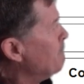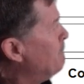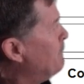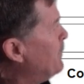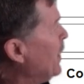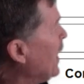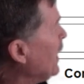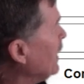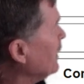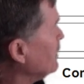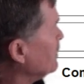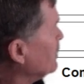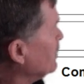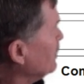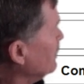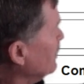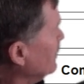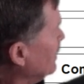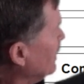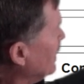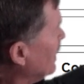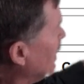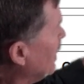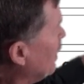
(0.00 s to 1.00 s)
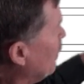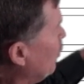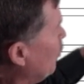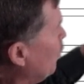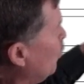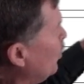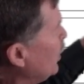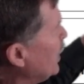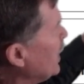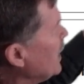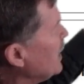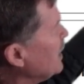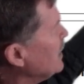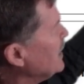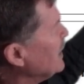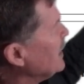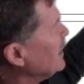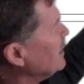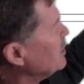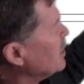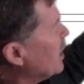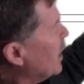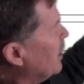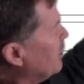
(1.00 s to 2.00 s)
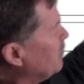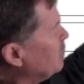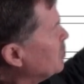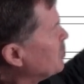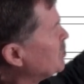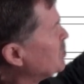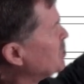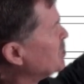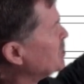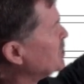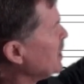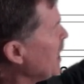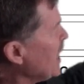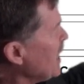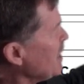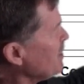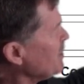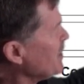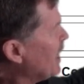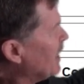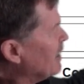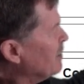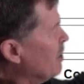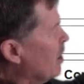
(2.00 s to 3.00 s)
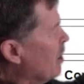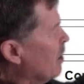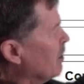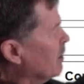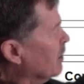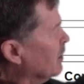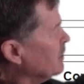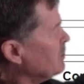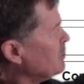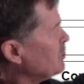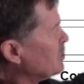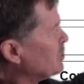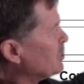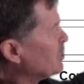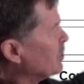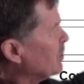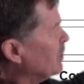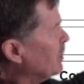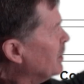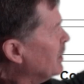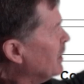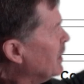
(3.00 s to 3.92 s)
but we need to understand that knowledge,